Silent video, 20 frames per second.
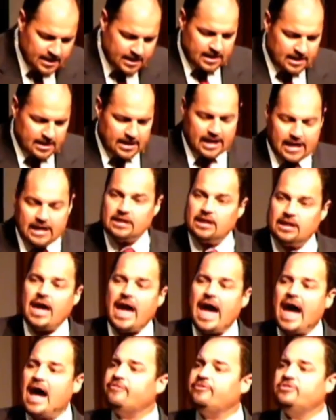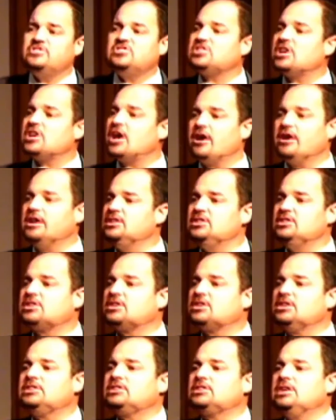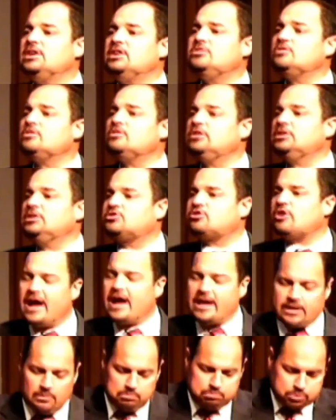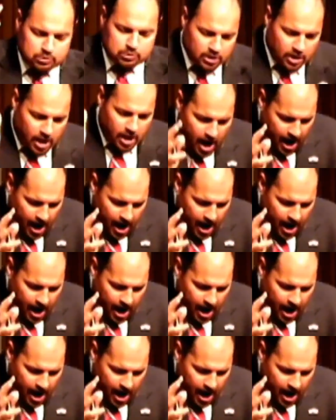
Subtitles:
And the adversary, he's continually trying to block